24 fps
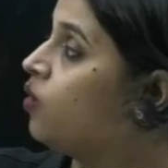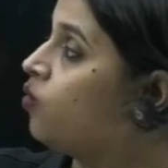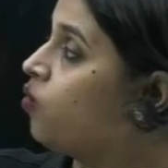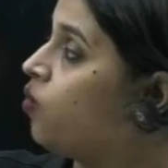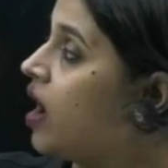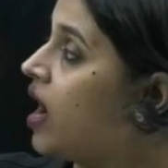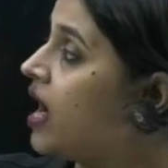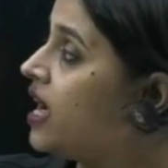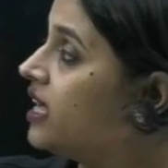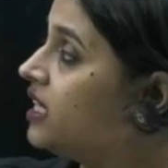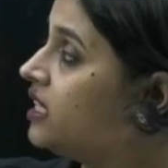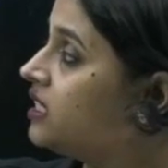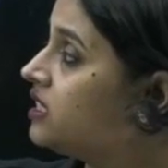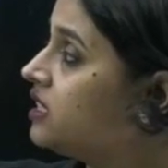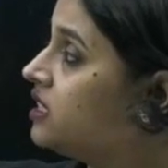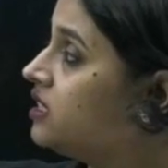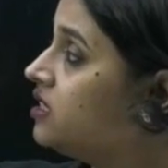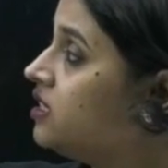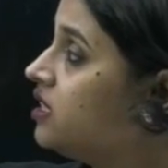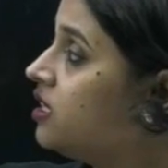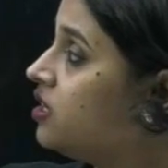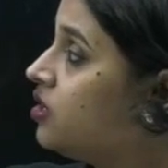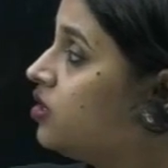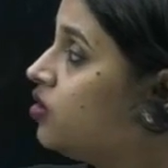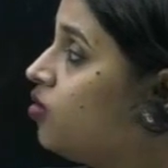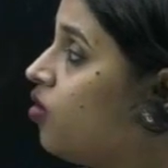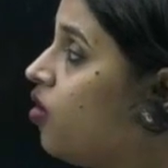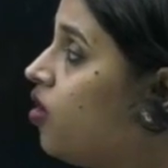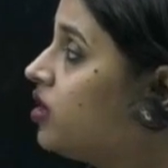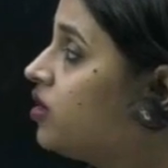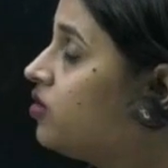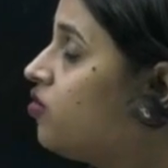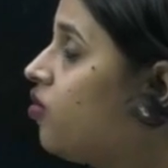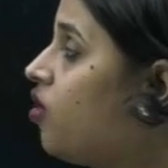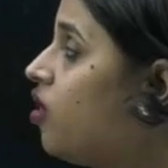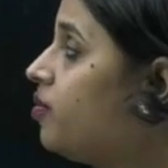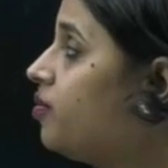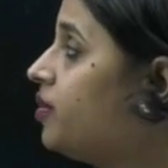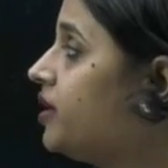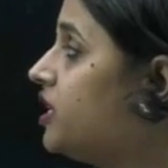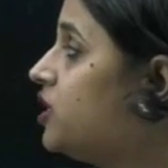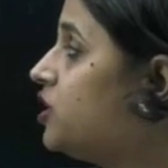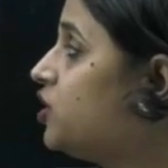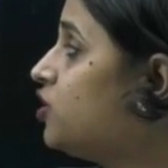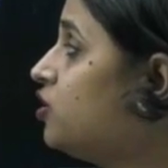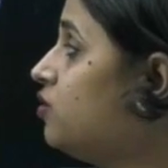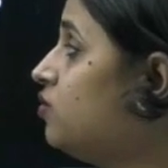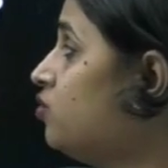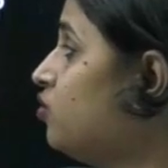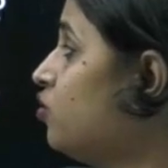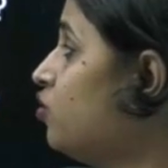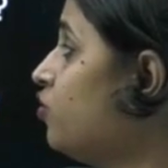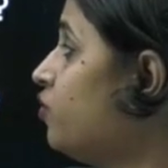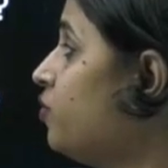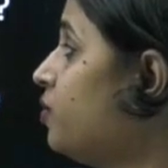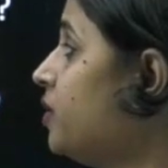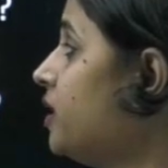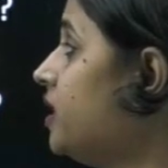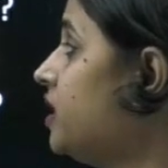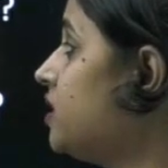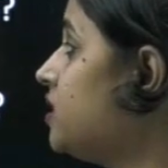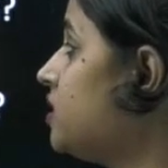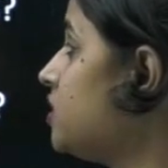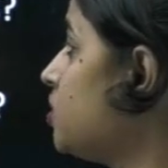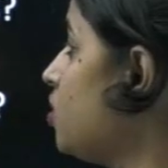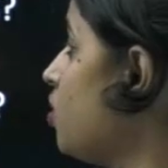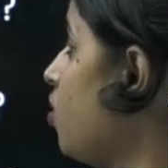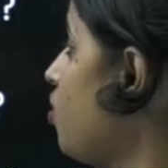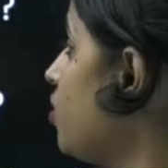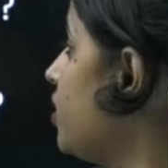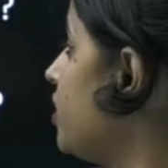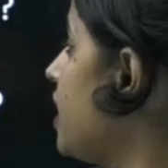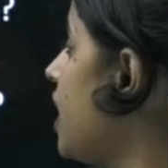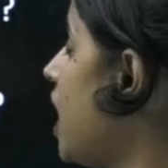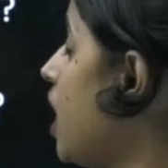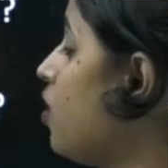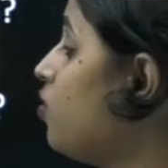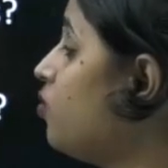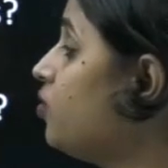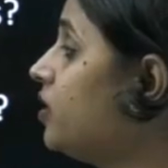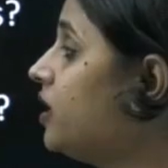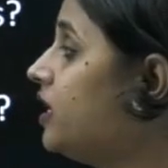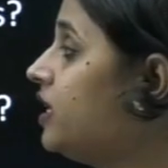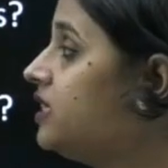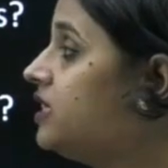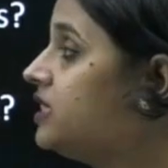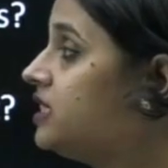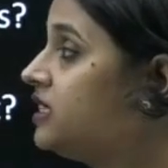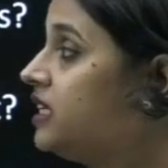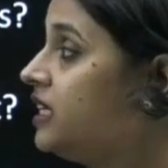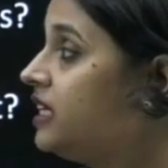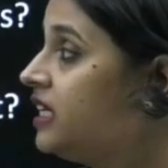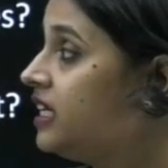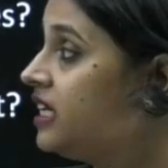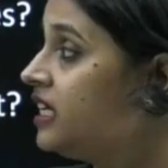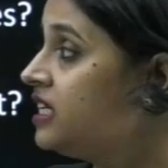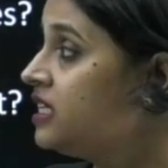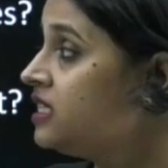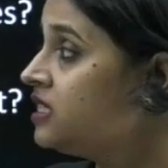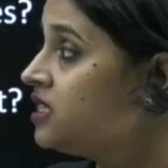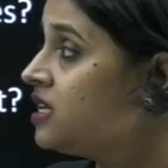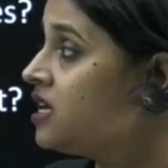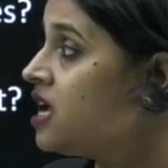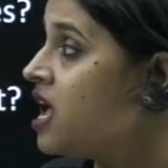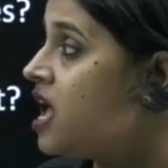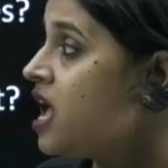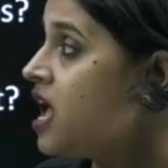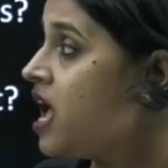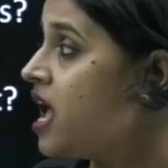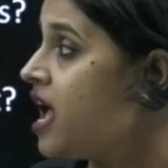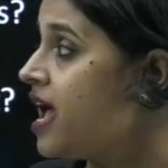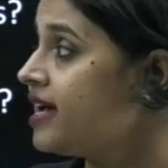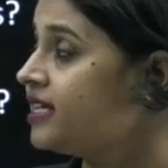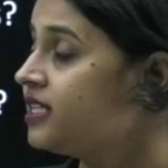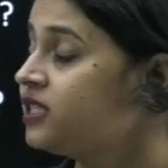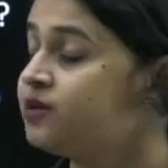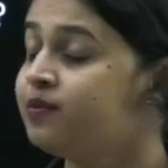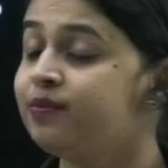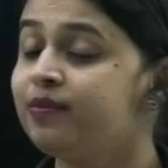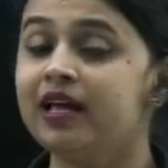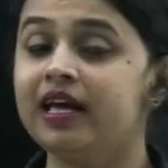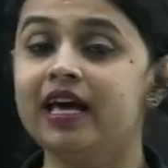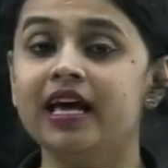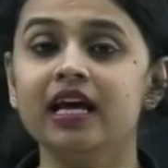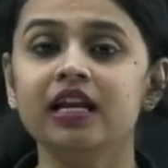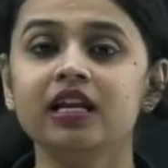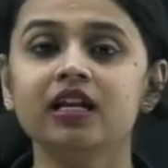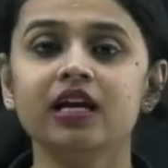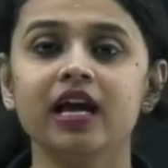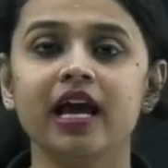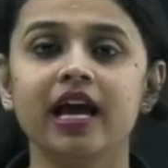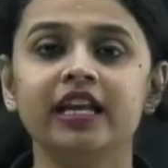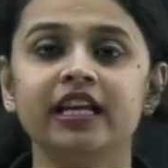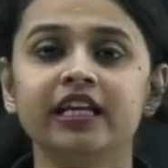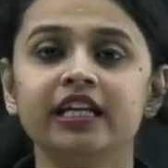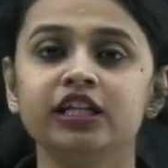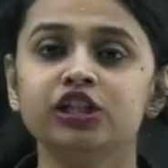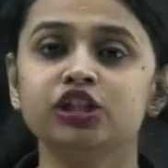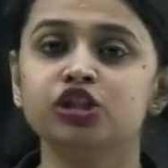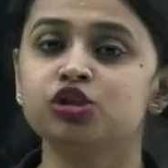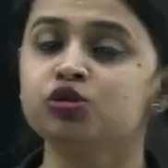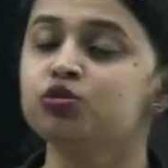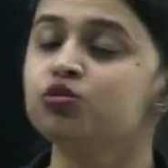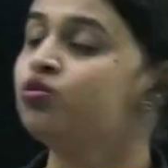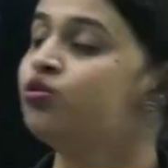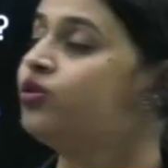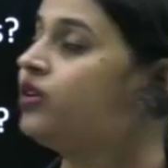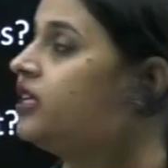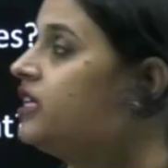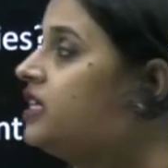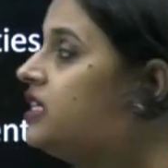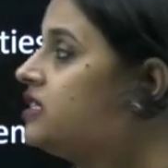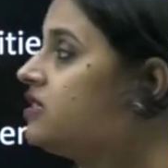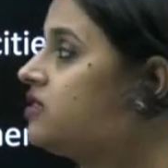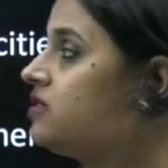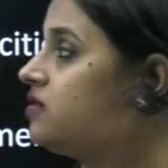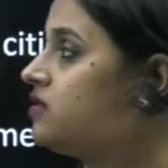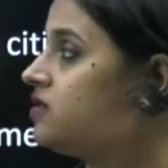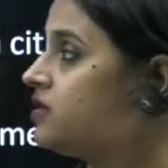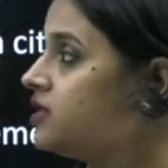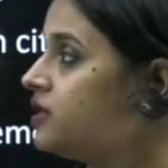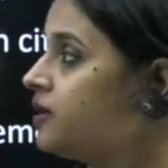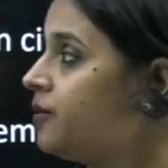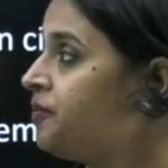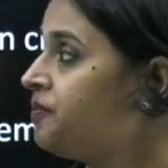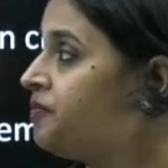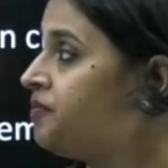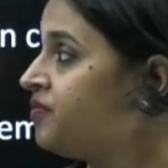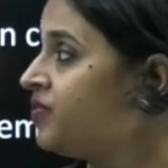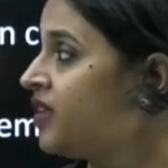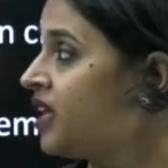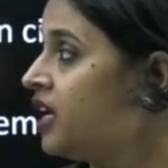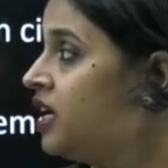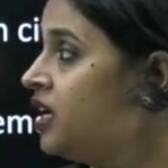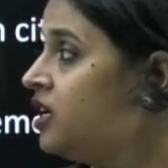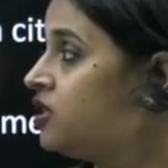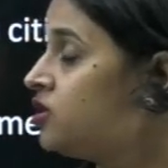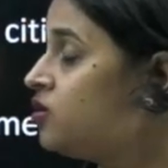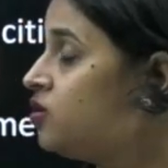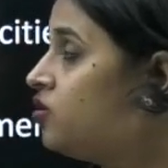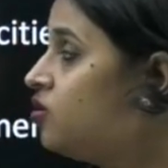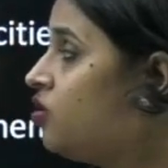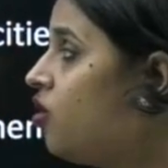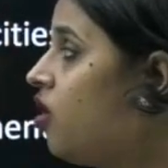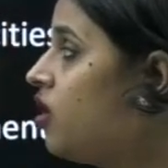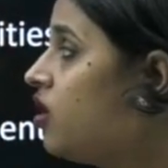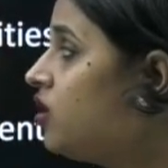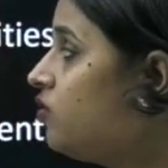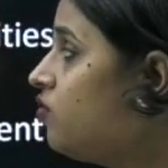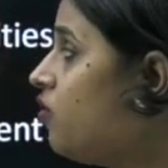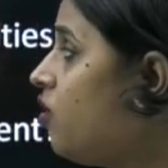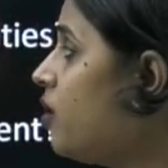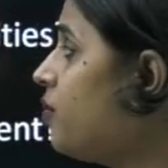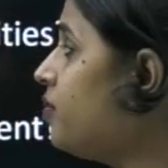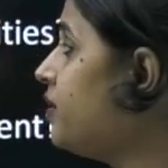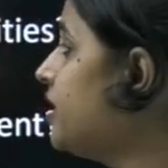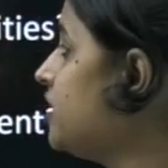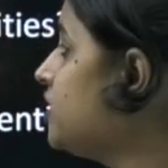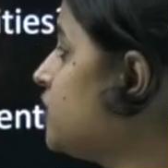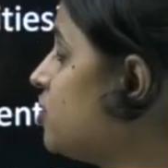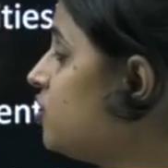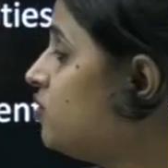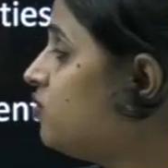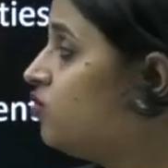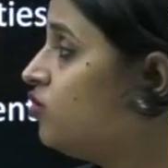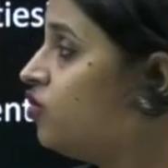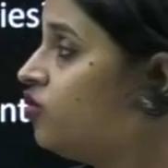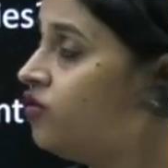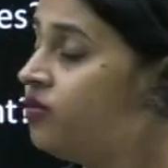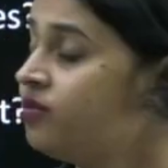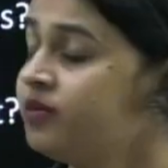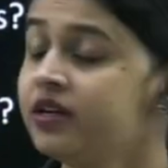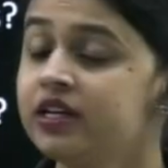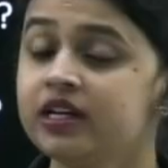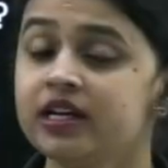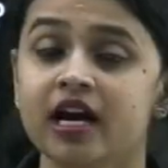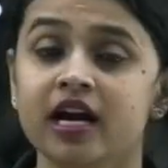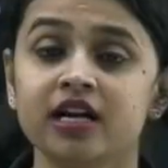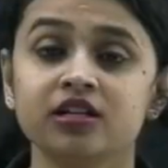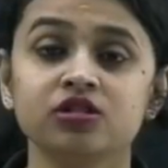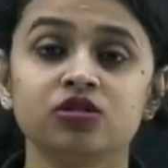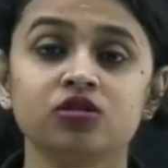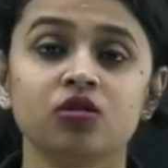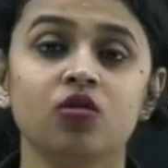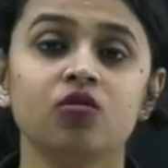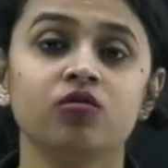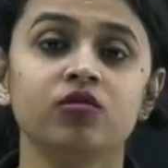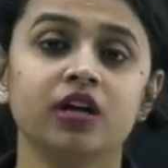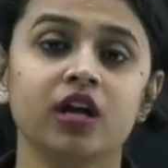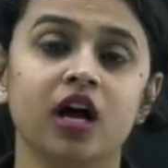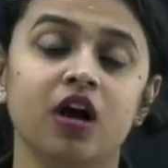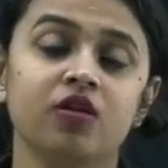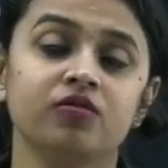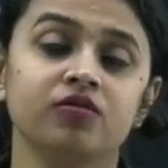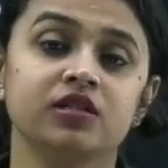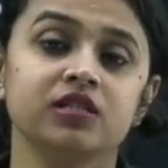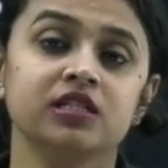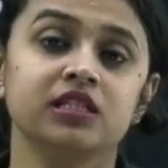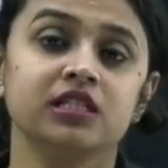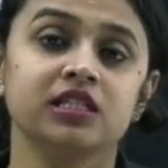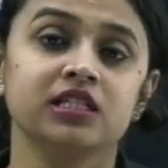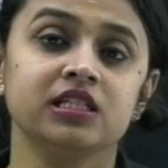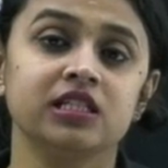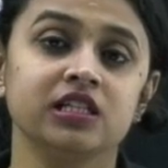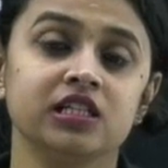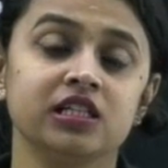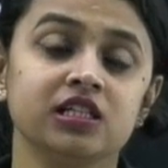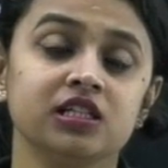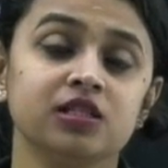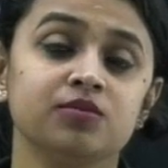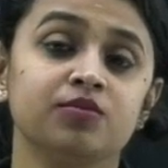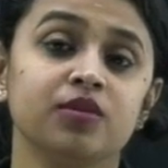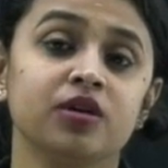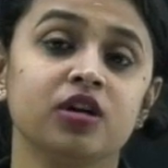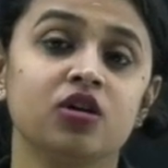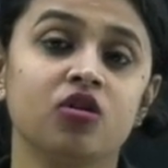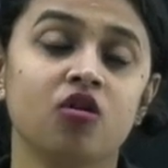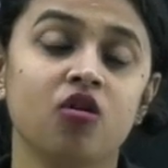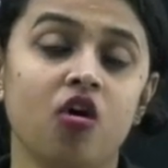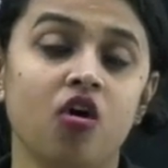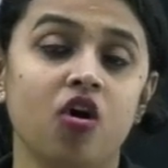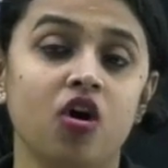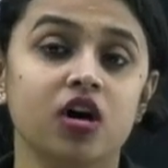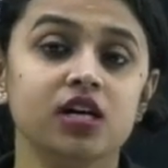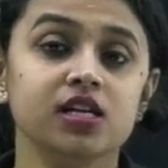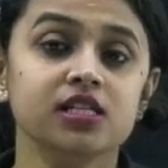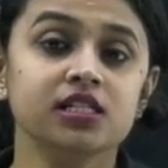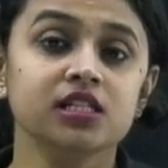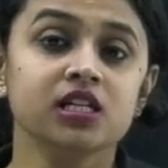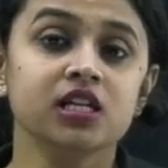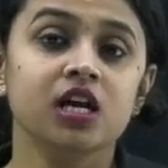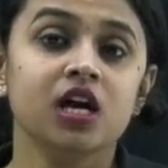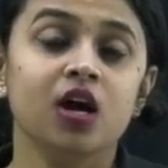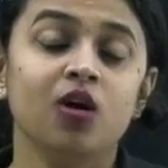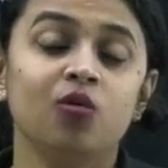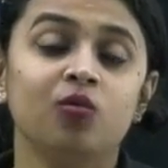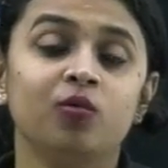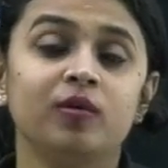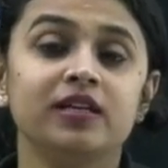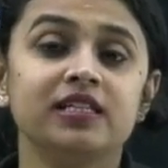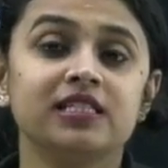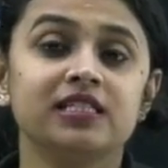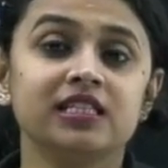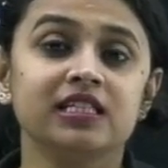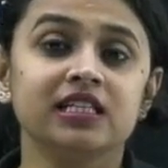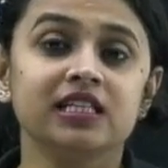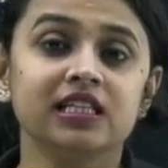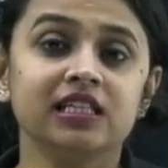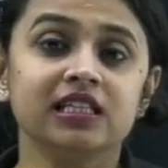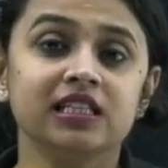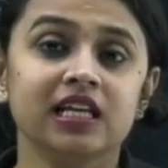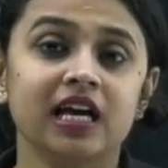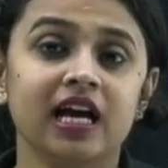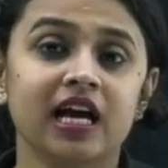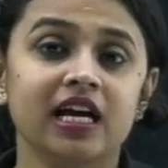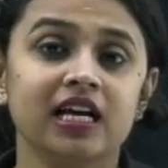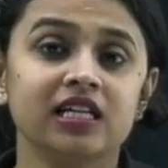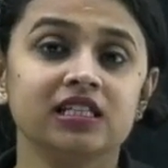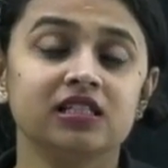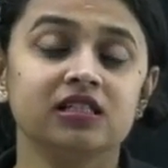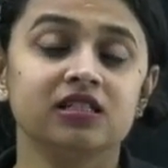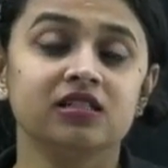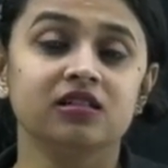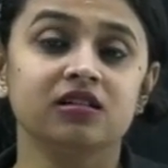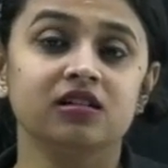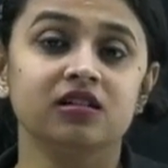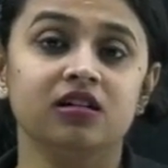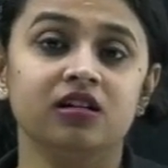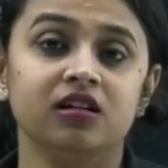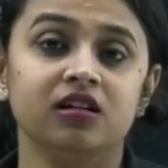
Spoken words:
why did non-cooperation movement slow down in cities? Explain any 2 reasons. So non-cooperation movement had slowed down in cities because we see that,